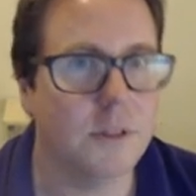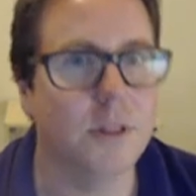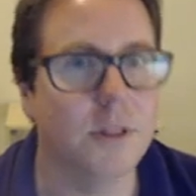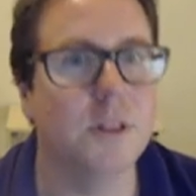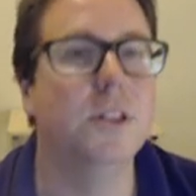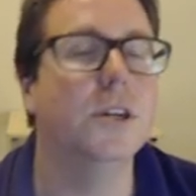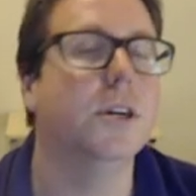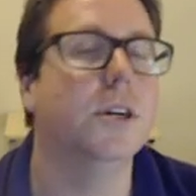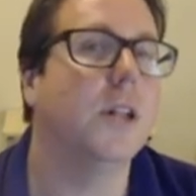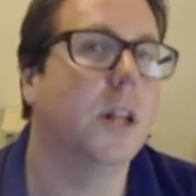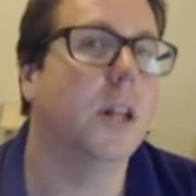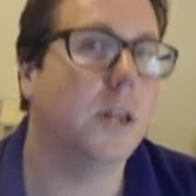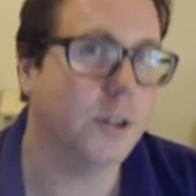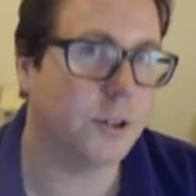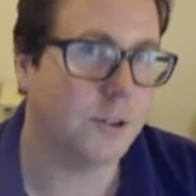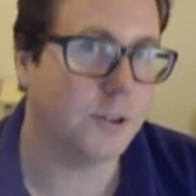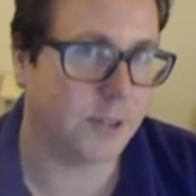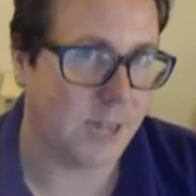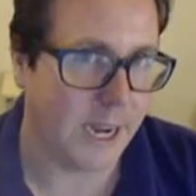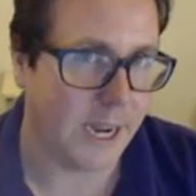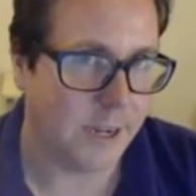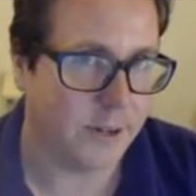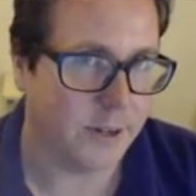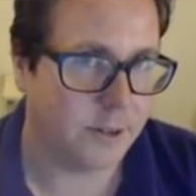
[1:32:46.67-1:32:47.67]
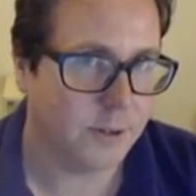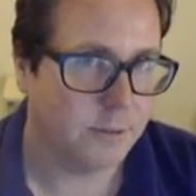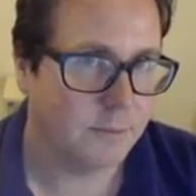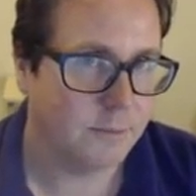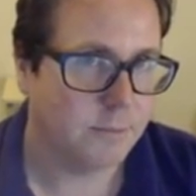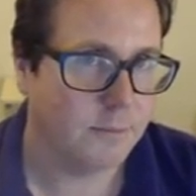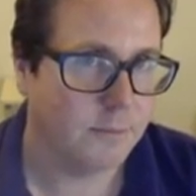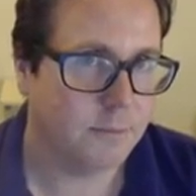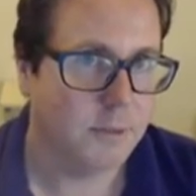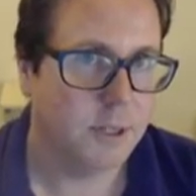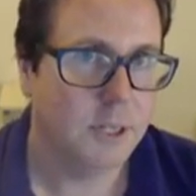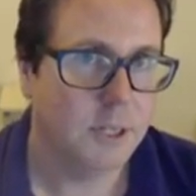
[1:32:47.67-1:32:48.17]
they'll understand.
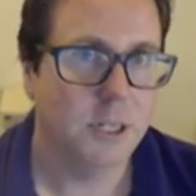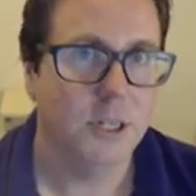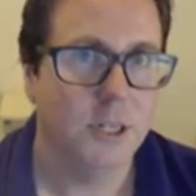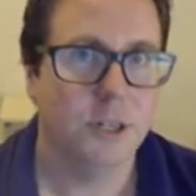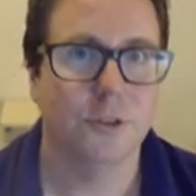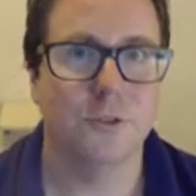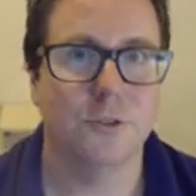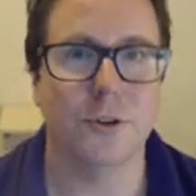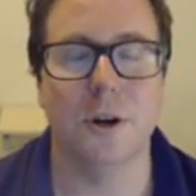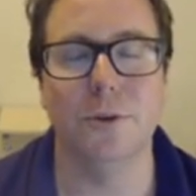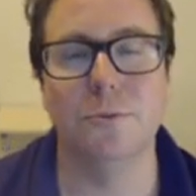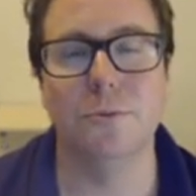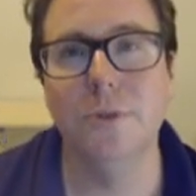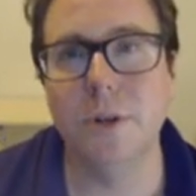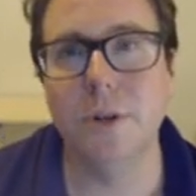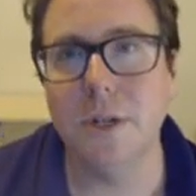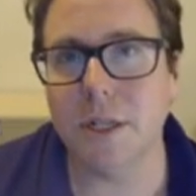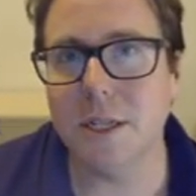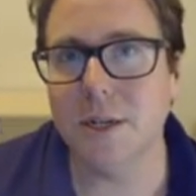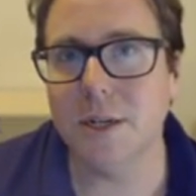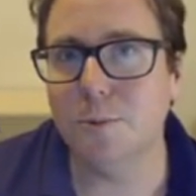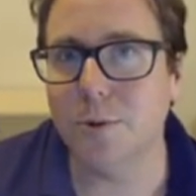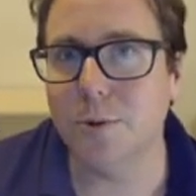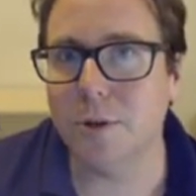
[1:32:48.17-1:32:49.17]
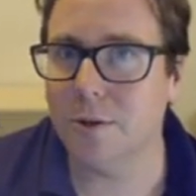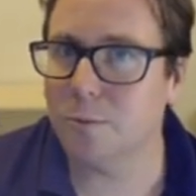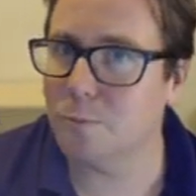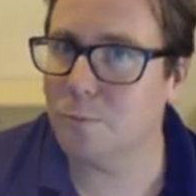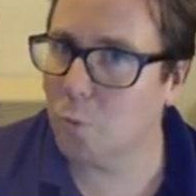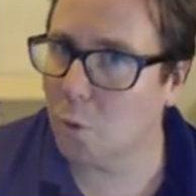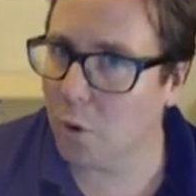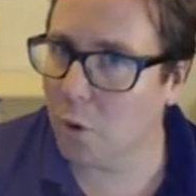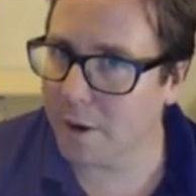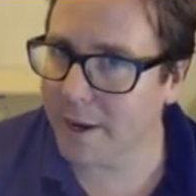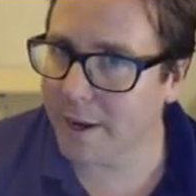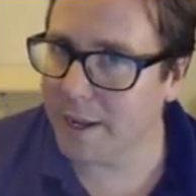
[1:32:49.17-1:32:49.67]
So I really wouldn't
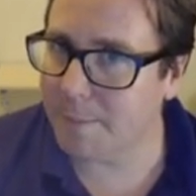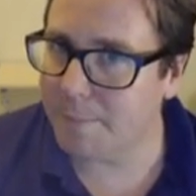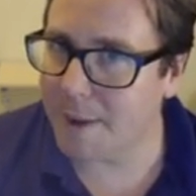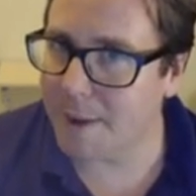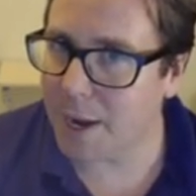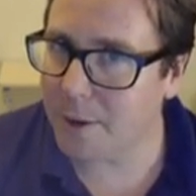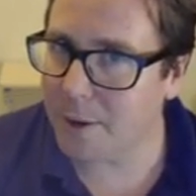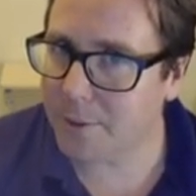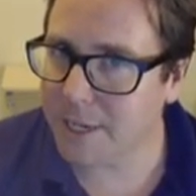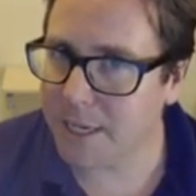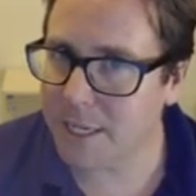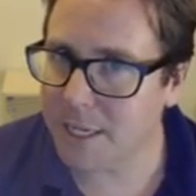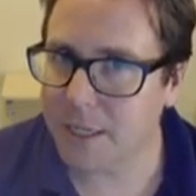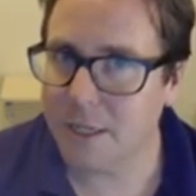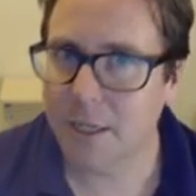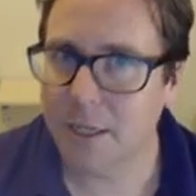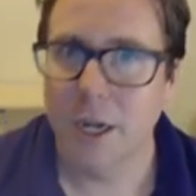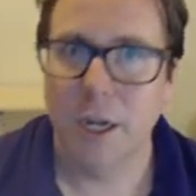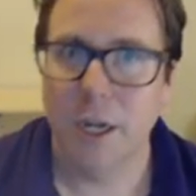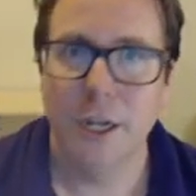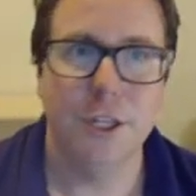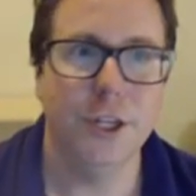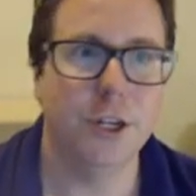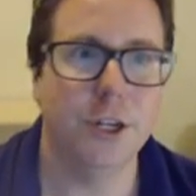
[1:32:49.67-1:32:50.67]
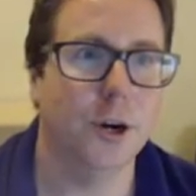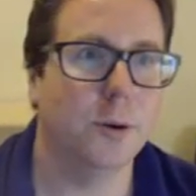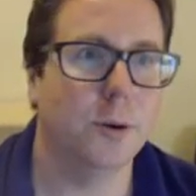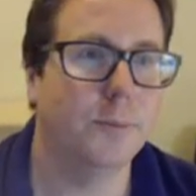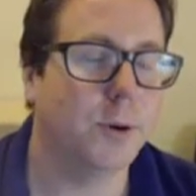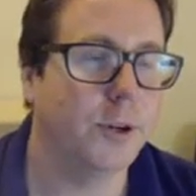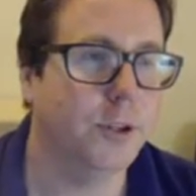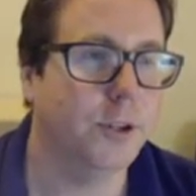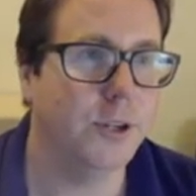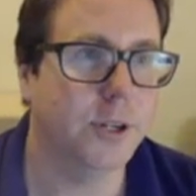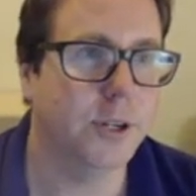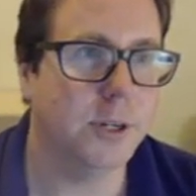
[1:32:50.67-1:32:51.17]
worry about it. You know,
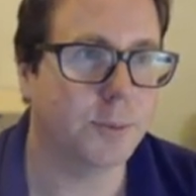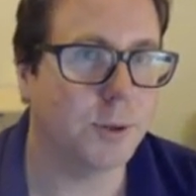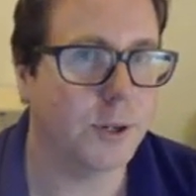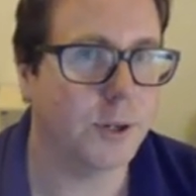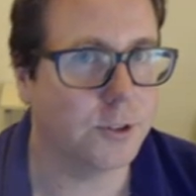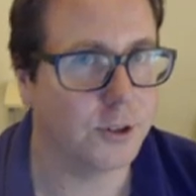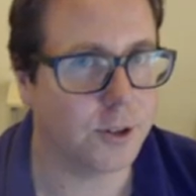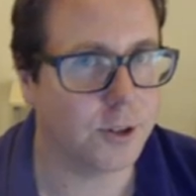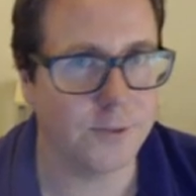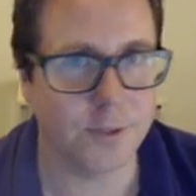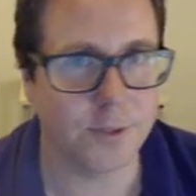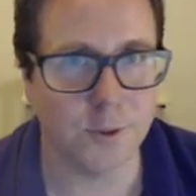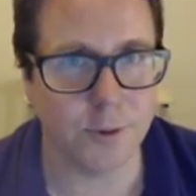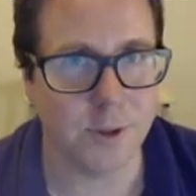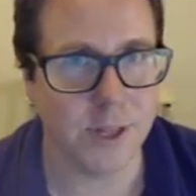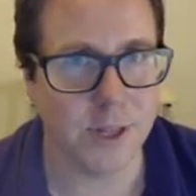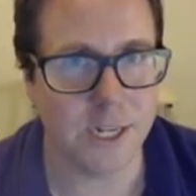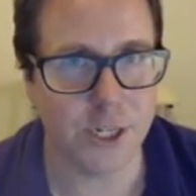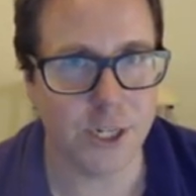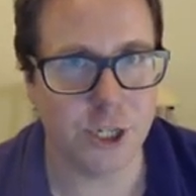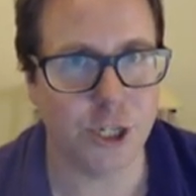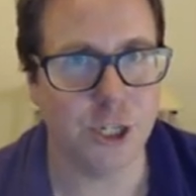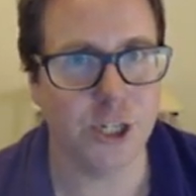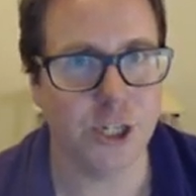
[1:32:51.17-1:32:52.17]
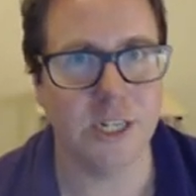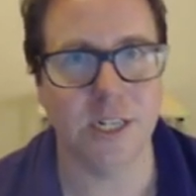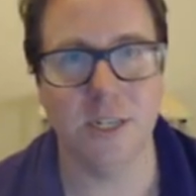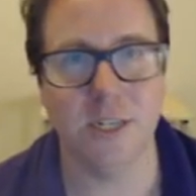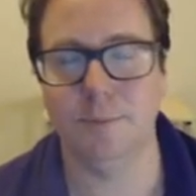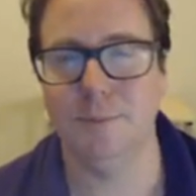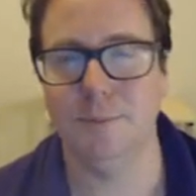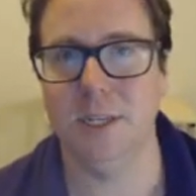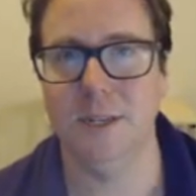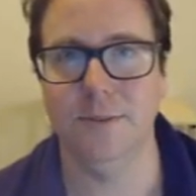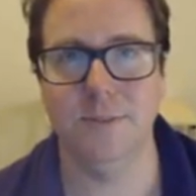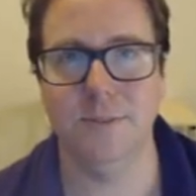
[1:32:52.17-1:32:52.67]
you can preserve the
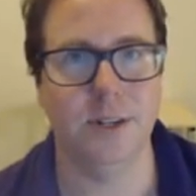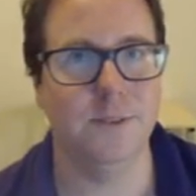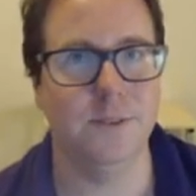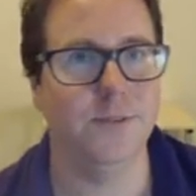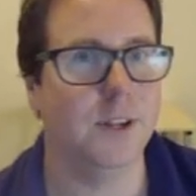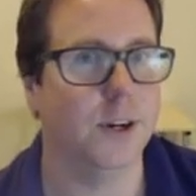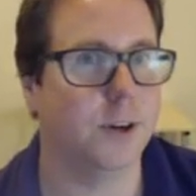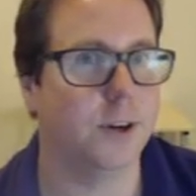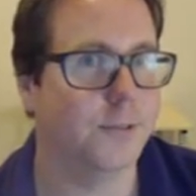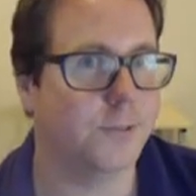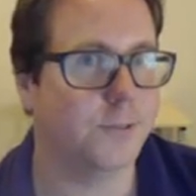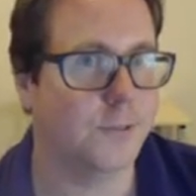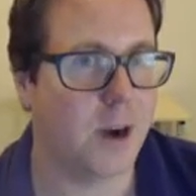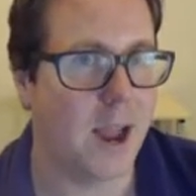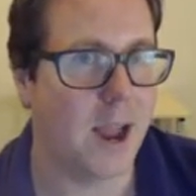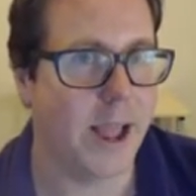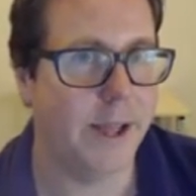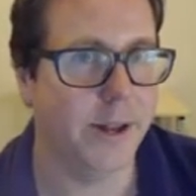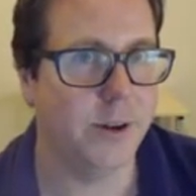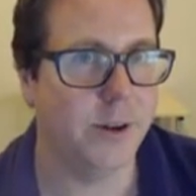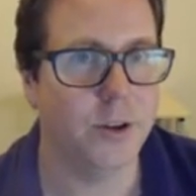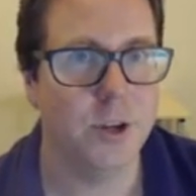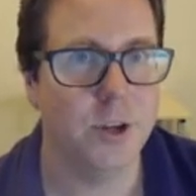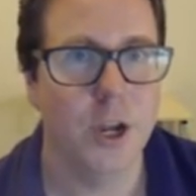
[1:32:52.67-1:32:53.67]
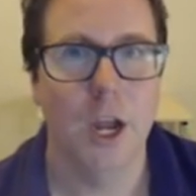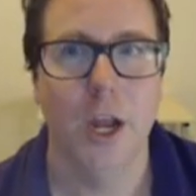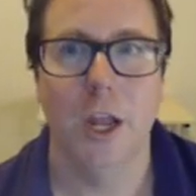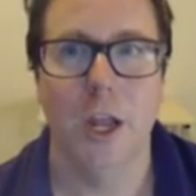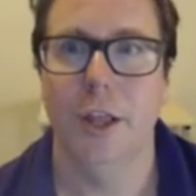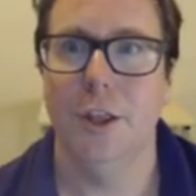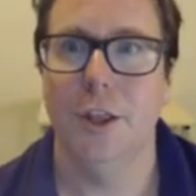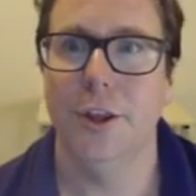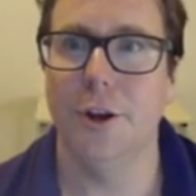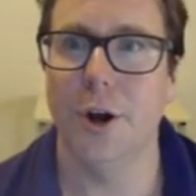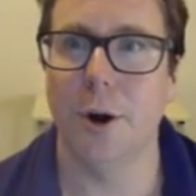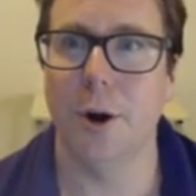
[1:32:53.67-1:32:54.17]
relationship even if they're a friend.
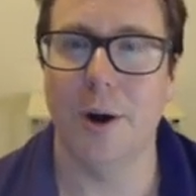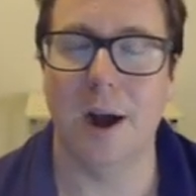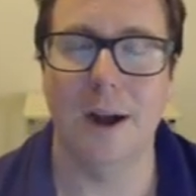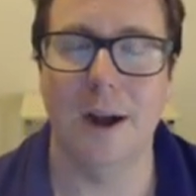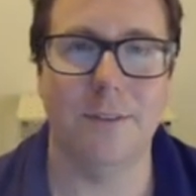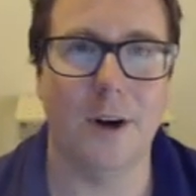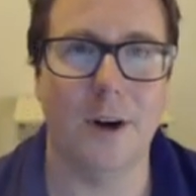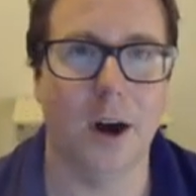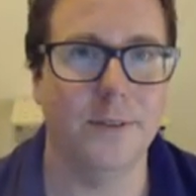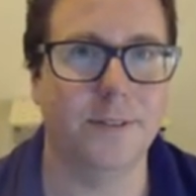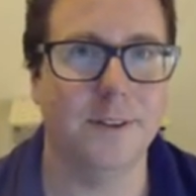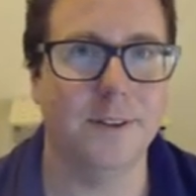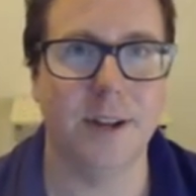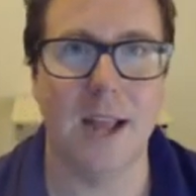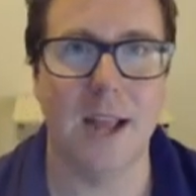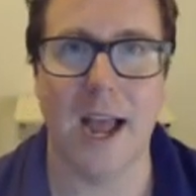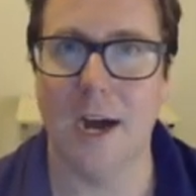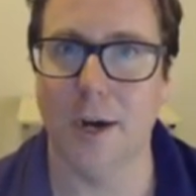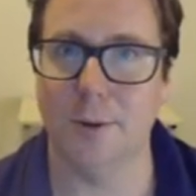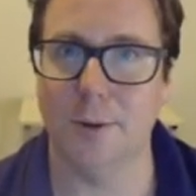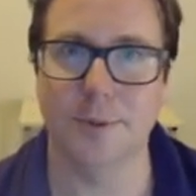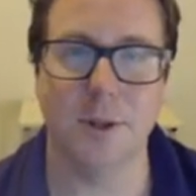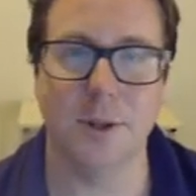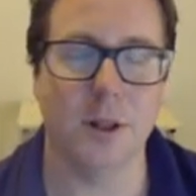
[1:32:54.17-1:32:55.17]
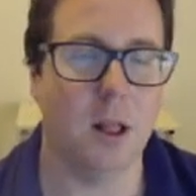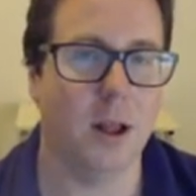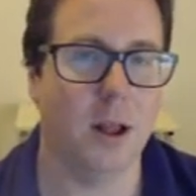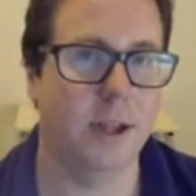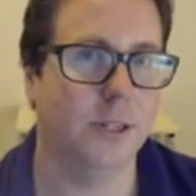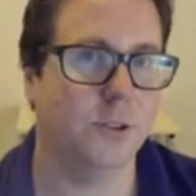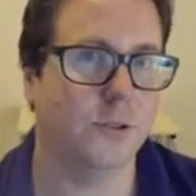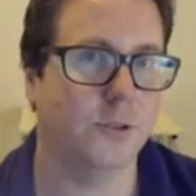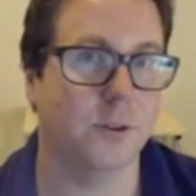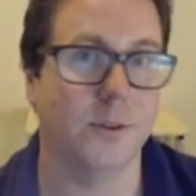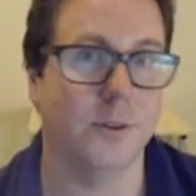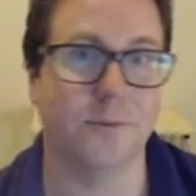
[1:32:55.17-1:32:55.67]
You know, I've often helped
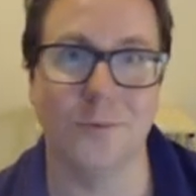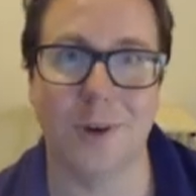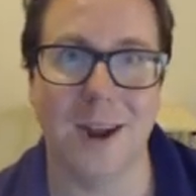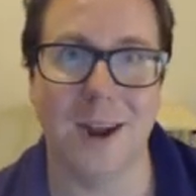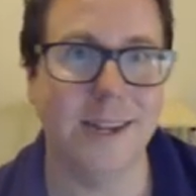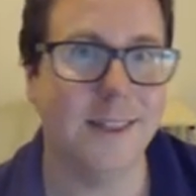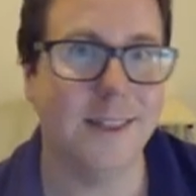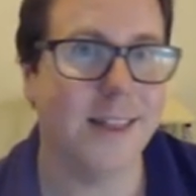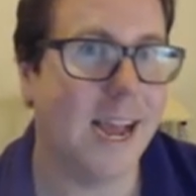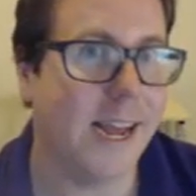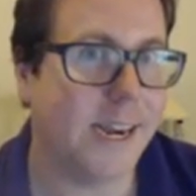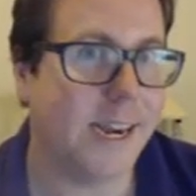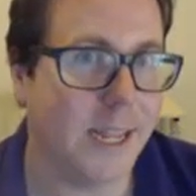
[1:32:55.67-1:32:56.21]
clients sort of write that